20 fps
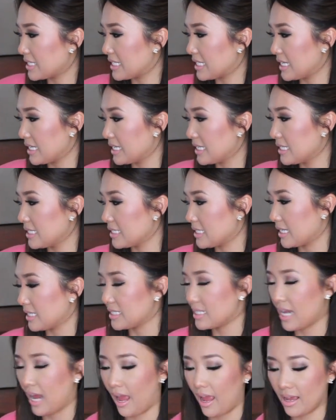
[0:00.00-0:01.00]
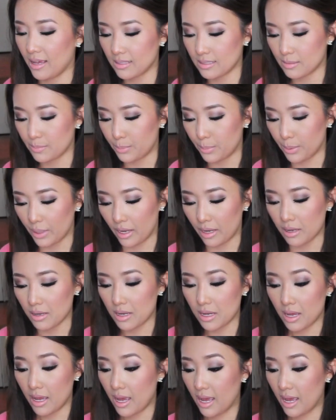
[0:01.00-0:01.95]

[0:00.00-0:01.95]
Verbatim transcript: tees and tanks but